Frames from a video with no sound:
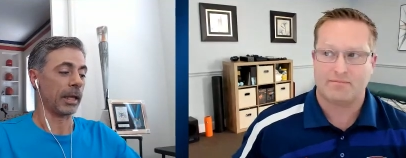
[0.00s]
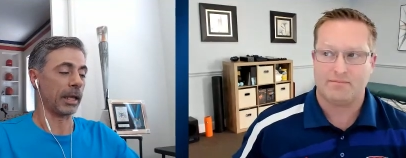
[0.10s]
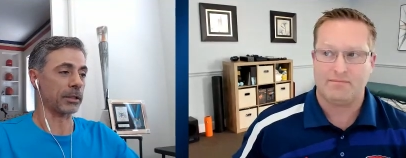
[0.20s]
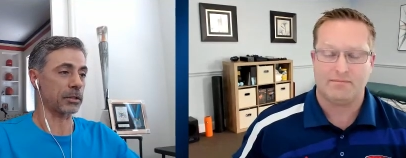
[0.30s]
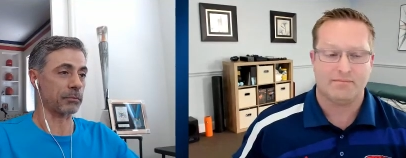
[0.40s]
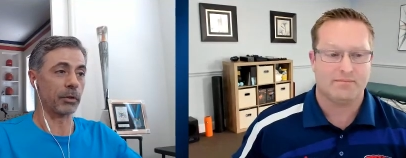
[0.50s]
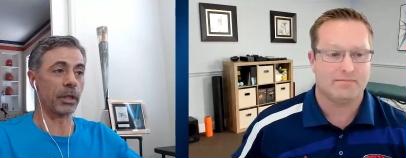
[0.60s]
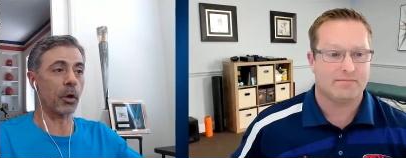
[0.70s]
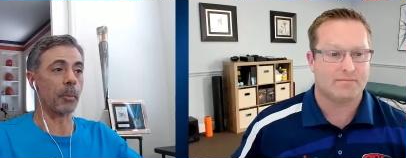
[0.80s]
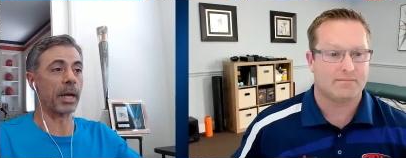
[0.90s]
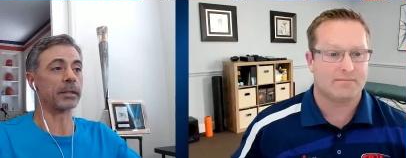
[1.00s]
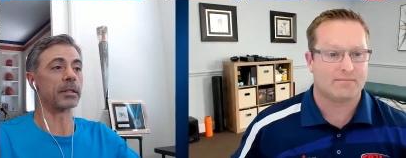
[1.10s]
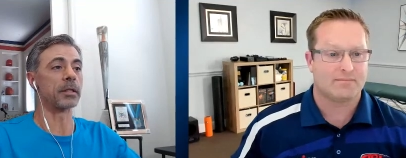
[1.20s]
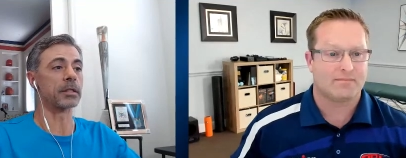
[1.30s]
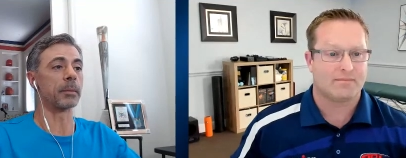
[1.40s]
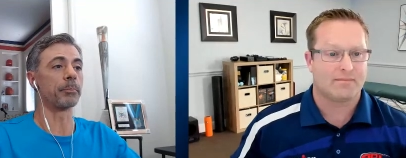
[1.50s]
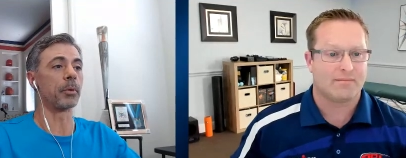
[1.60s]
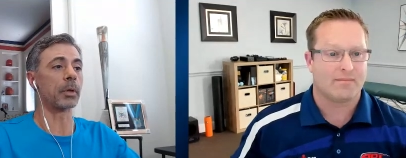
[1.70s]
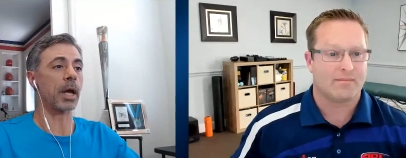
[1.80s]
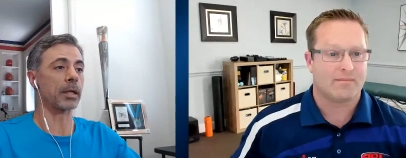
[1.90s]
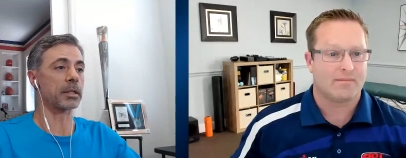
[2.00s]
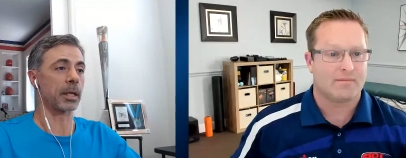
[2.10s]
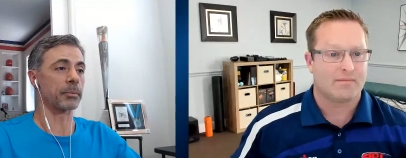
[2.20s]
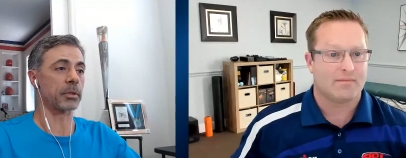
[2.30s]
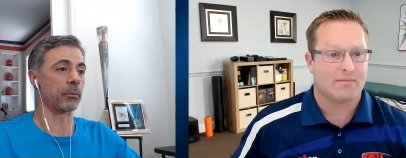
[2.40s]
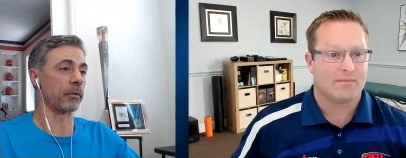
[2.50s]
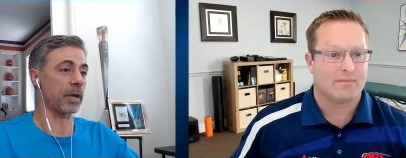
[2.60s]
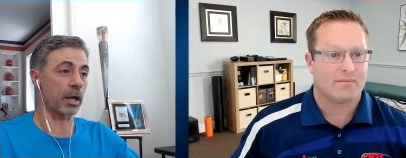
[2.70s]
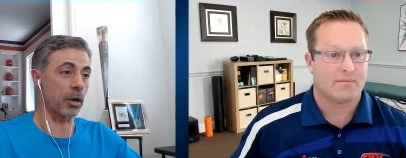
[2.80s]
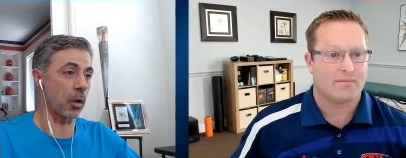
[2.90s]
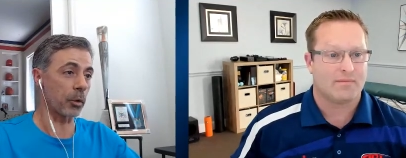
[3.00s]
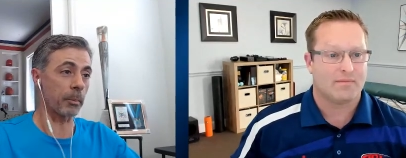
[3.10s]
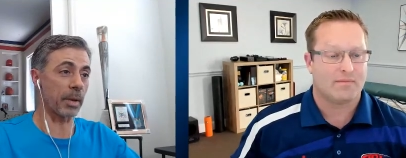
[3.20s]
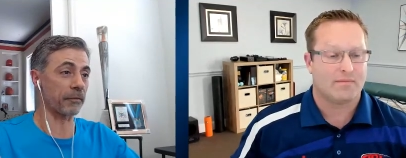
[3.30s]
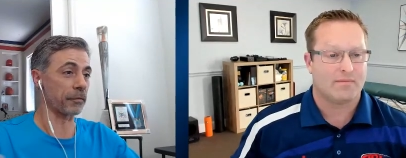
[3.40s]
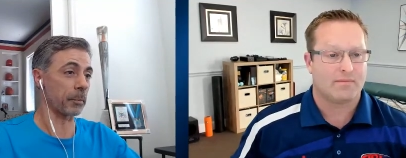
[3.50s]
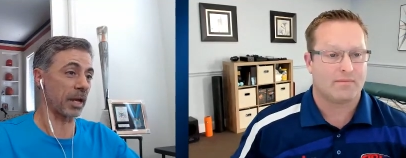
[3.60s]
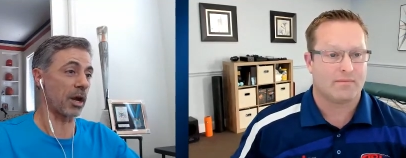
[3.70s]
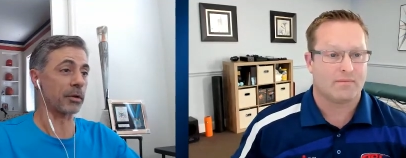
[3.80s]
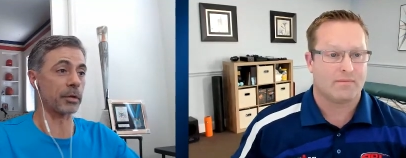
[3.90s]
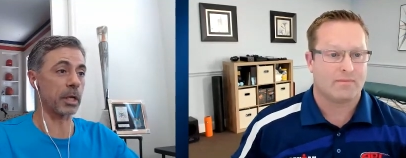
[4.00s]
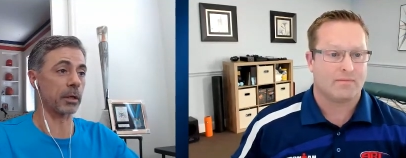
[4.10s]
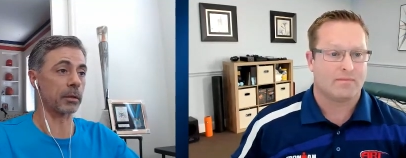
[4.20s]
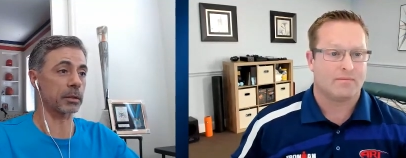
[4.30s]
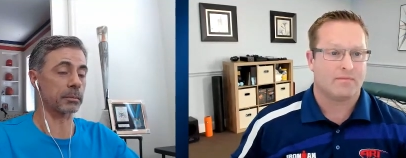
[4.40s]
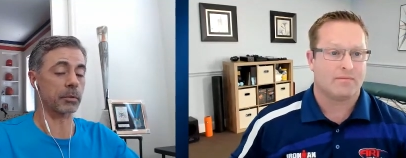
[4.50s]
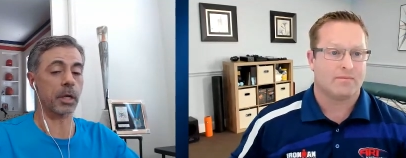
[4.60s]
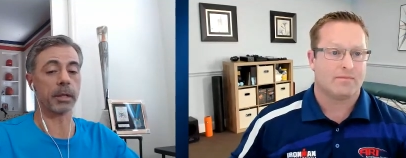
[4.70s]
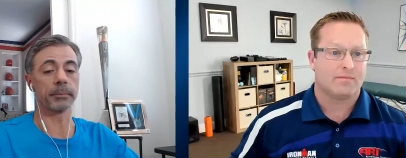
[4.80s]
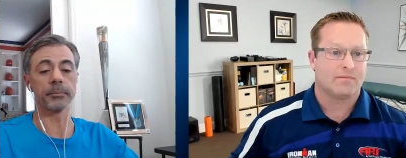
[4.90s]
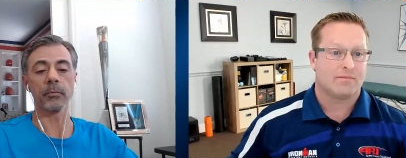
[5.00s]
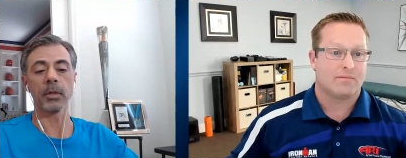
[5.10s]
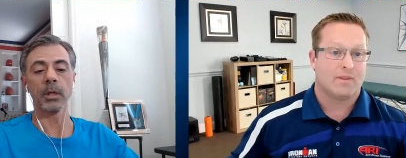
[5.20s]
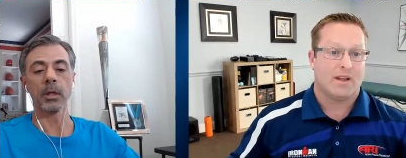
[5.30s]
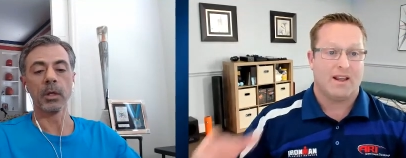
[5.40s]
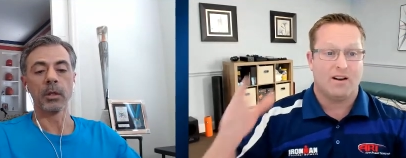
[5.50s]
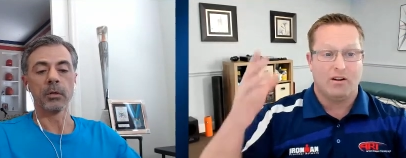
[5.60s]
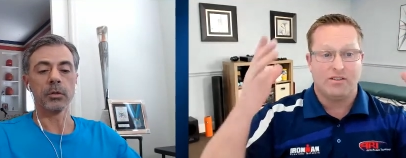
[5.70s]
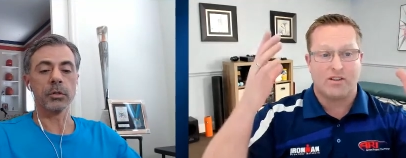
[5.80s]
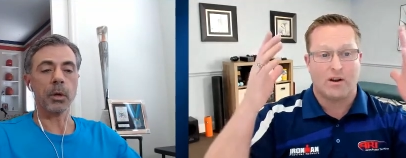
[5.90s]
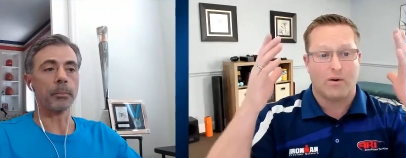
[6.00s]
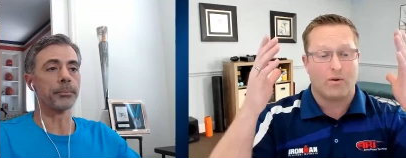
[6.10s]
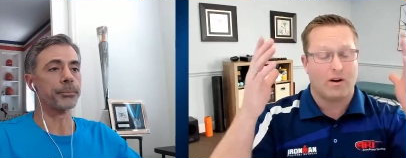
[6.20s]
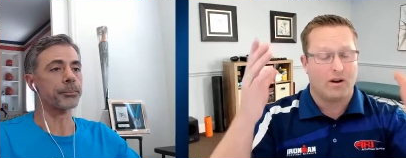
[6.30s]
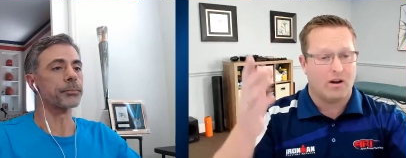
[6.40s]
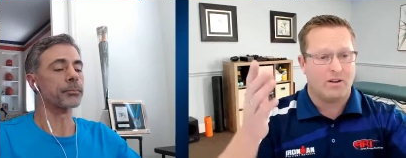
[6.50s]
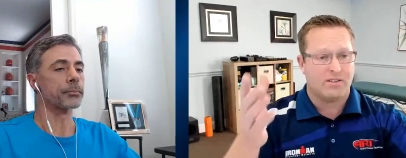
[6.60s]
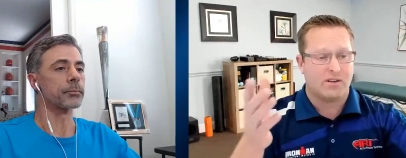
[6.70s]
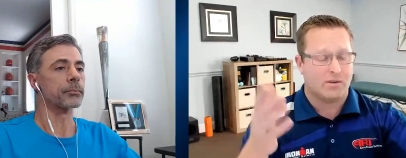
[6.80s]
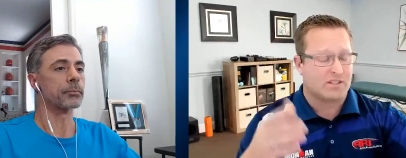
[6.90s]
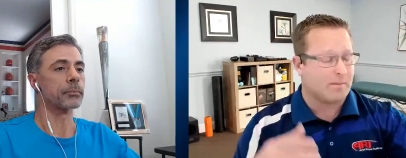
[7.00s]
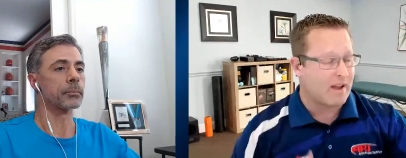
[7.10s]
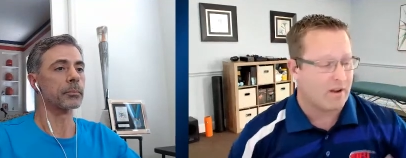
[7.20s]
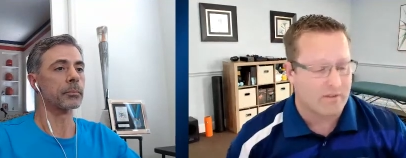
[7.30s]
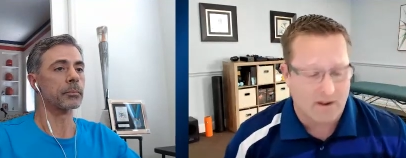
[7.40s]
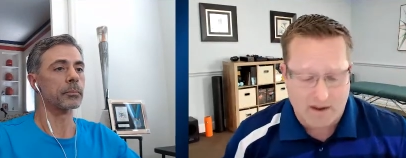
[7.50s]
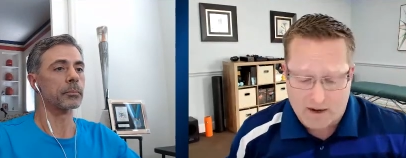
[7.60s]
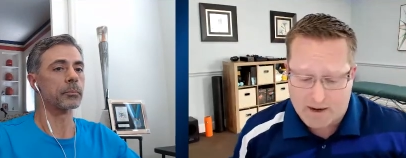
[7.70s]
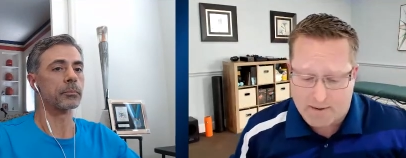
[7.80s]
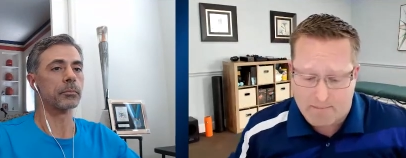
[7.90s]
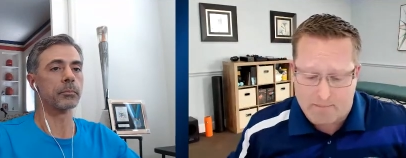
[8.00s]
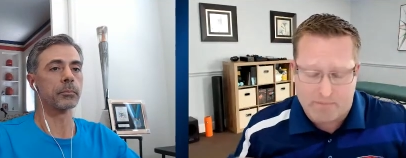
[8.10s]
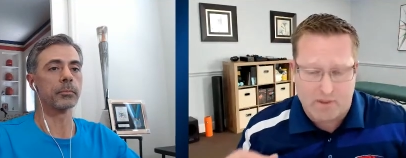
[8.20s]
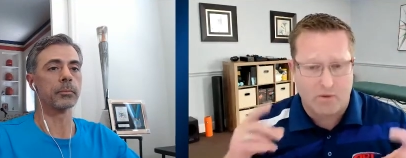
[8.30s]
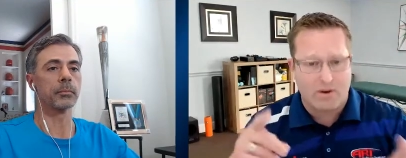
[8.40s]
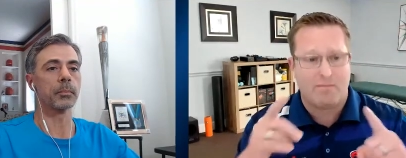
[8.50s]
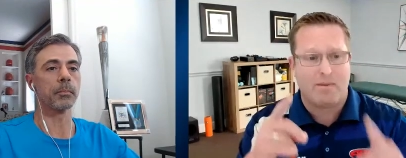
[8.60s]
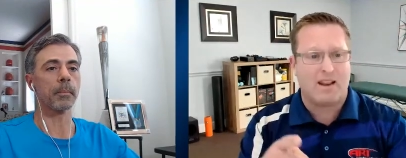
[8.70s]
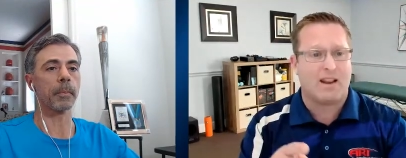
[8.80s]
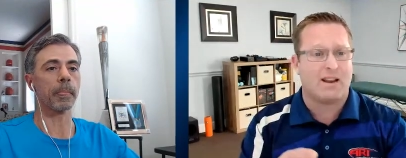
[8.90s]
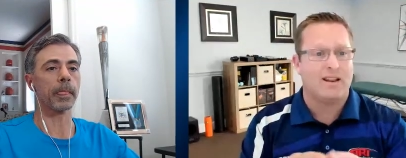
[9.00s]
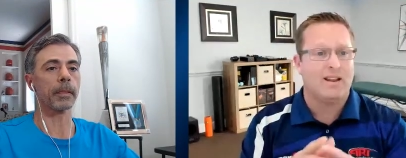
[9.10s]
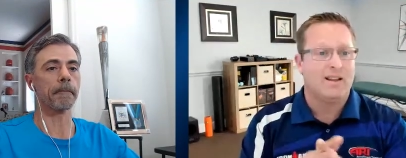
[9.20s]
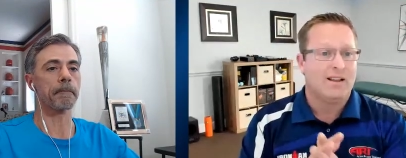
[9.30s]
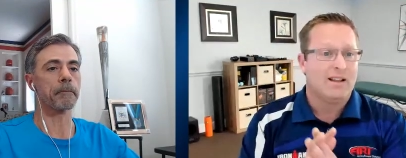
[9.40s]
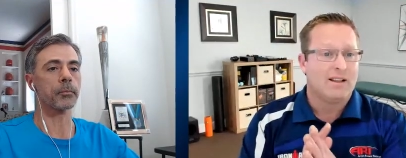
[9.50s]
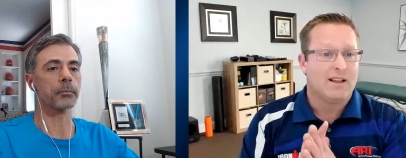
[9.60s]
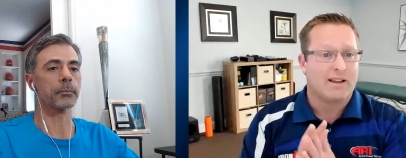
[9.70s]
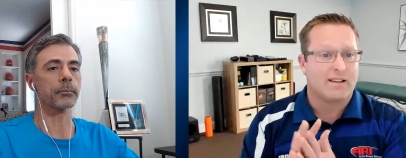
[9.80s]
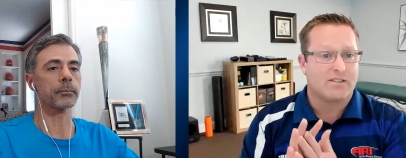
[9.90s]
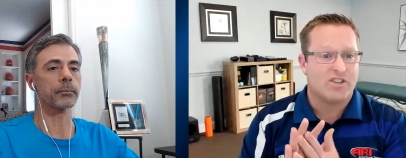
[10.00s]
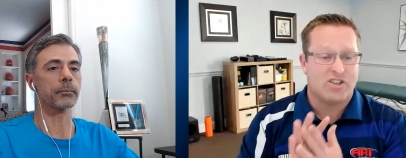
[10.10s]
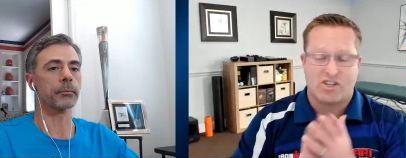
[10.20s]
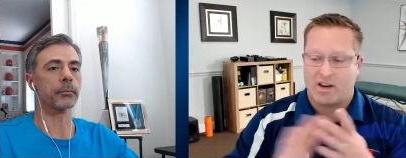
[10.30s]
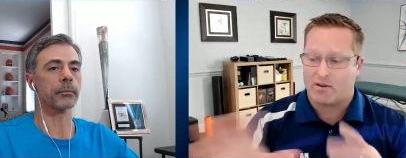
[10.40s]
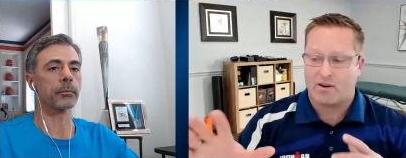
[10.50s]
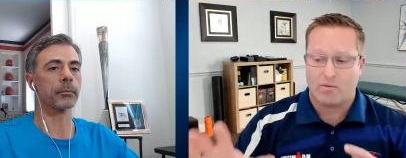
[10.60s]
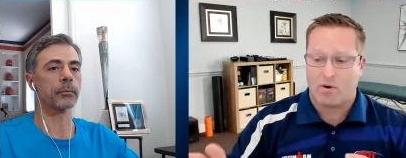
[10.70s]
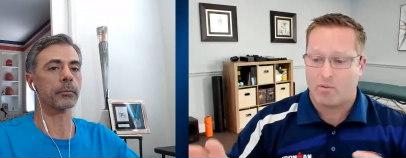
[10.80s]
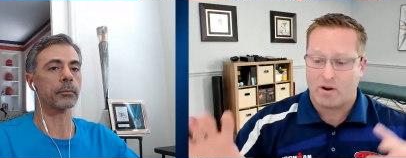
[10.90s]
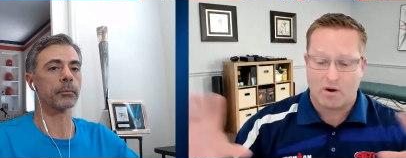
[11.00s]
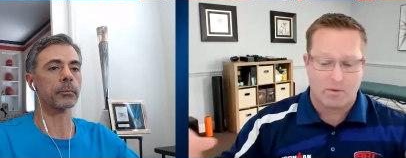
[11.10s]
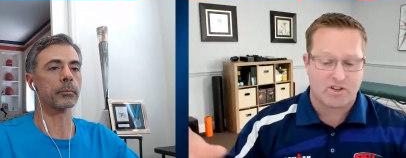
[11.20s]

Speaker 1: it's really going back to the simple concepts that we've kind of known about for about 100 years. Okay,
Speaker 2: and also so, also it's about um, you and me like just sharing what we always